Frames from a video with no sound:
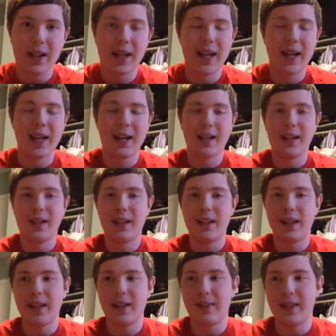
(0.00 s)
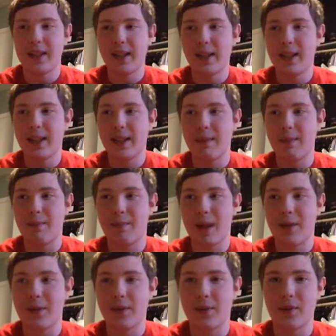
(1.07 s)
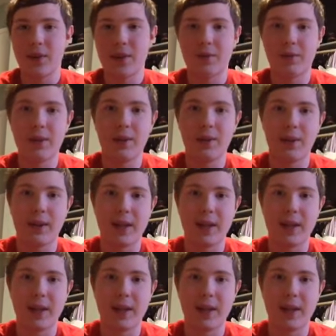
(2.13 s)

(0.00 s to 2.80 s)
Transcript: And if it does, then Bowser's screwed.